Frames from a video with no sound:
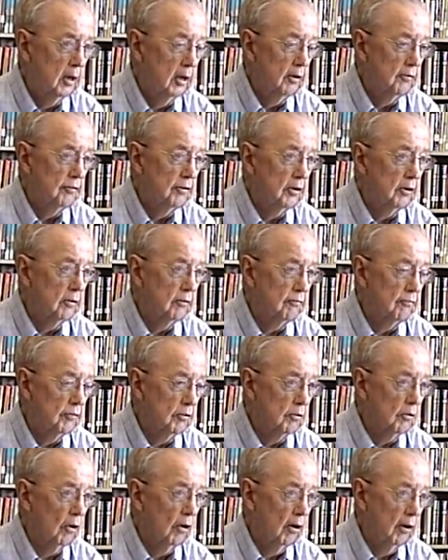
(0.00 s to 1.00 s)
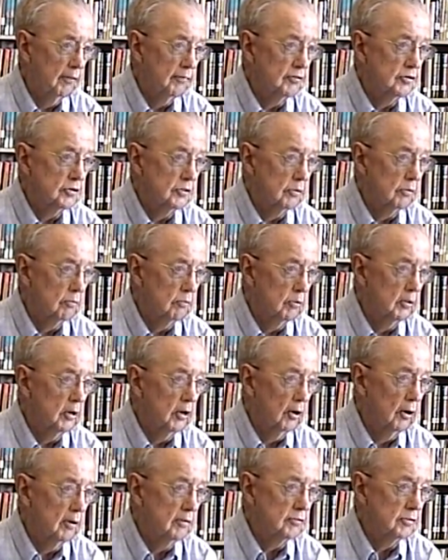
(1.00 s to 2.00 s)
If you're real officer
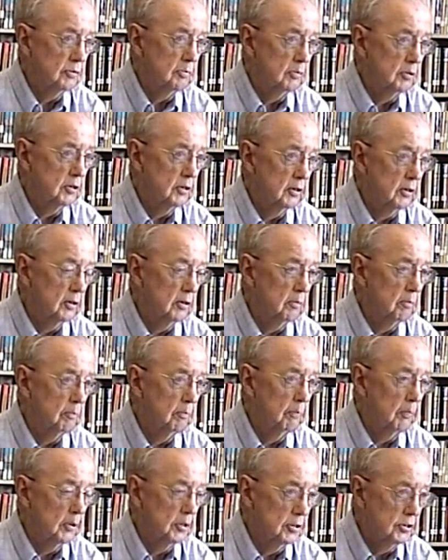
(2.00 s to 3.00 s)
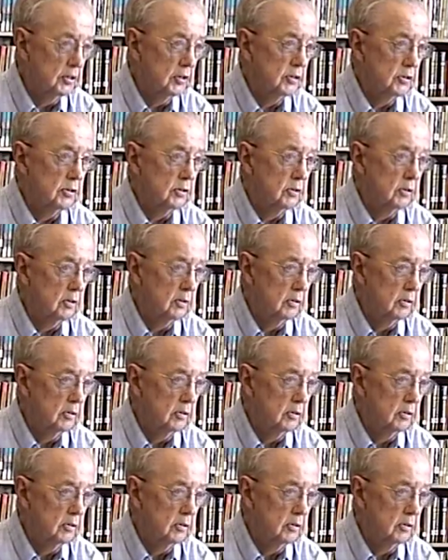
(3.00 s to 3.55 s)
material, but just